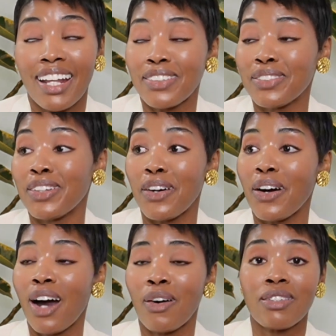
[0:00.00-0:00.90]
I don't
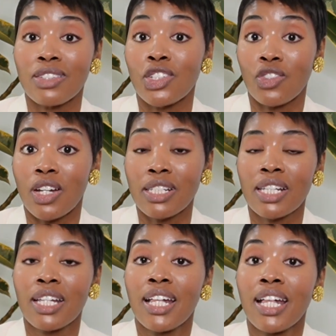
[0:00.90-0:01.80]
know how else to stress
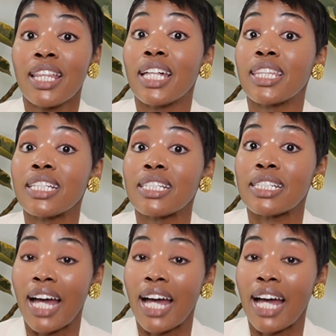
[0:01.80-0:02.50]
that this is